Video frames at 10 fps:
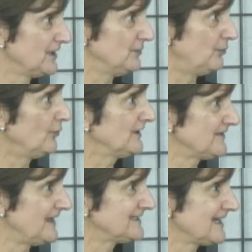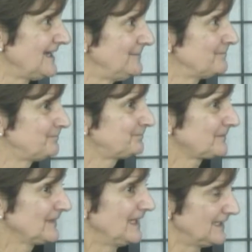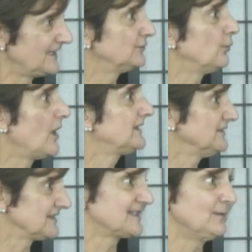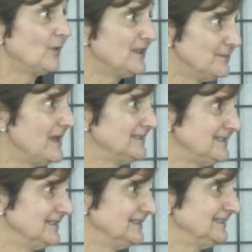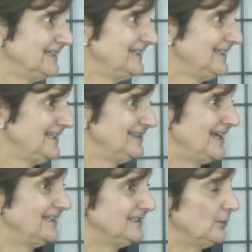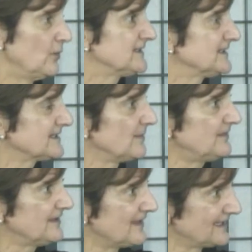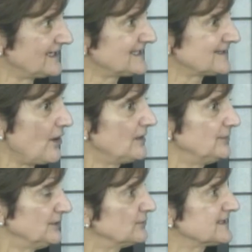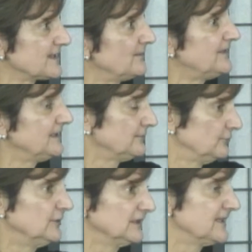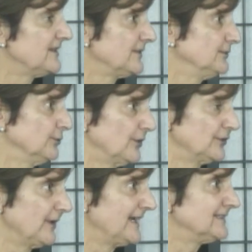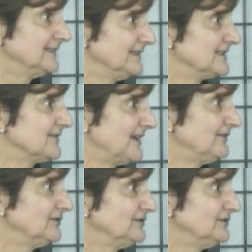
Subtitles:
the board at that time, and I could walk in the same way the men did. That it wasn't something that I sought, but it was something really that the Lord granted in His favor.